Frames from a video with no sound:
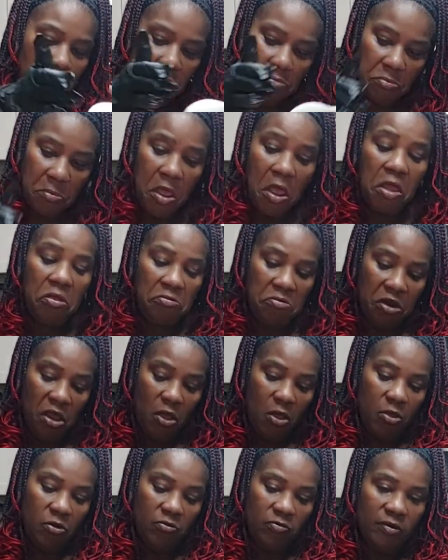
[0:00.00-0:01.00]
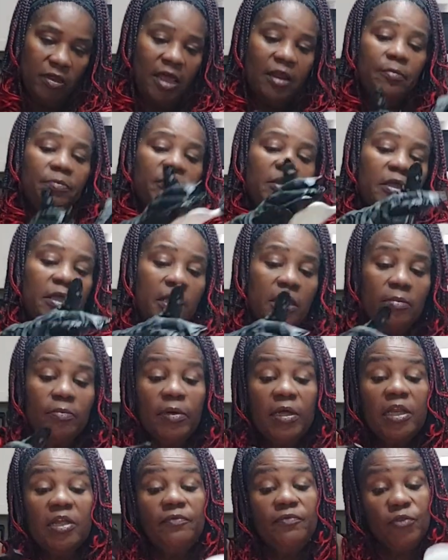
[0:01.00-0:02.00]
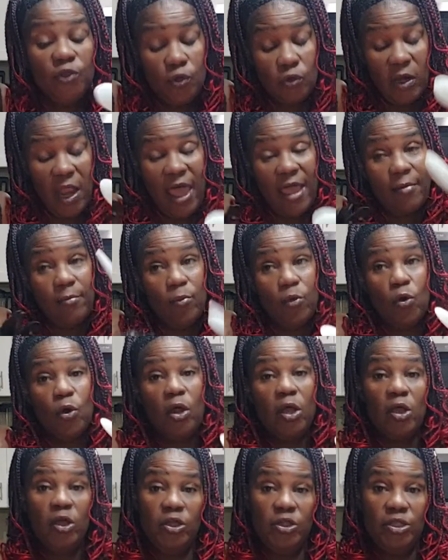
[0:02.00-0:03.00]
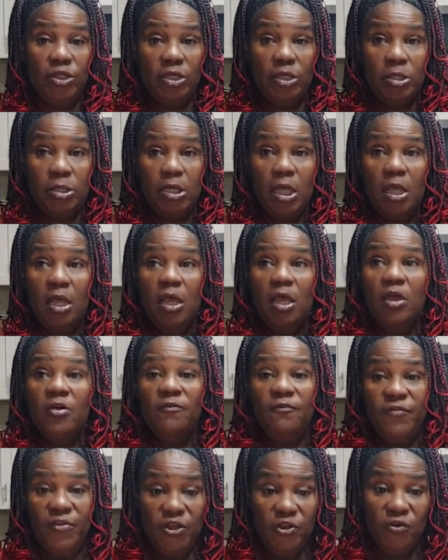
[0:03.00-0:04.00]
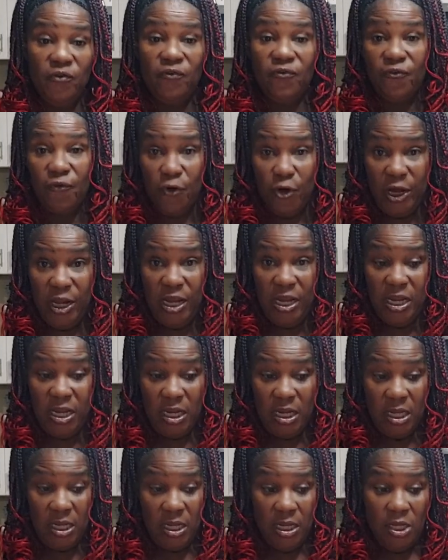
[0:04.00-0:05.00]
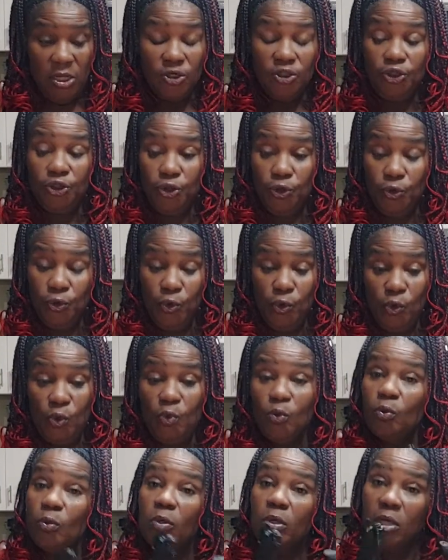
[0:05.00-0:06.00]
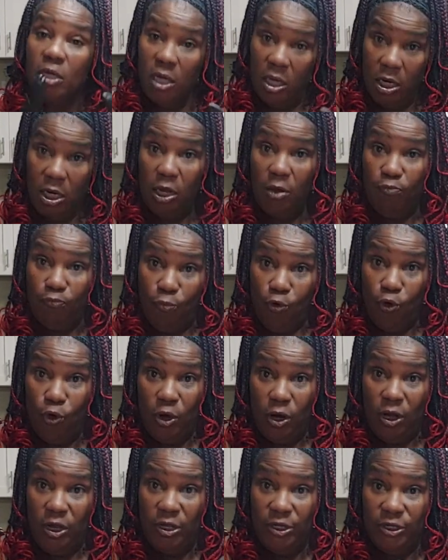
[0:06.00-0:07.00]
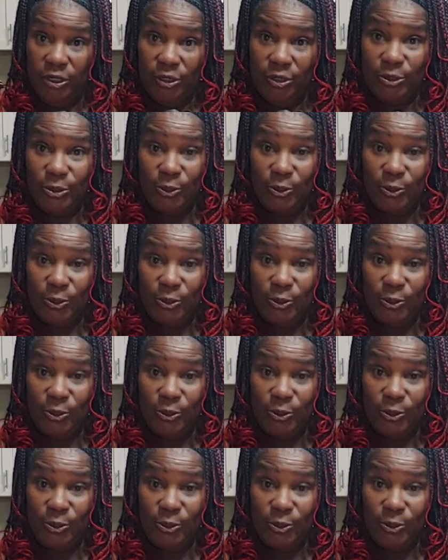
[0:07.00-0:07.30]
Well, no, that'll be it. But if you like more onions, feel free to cut up more onions,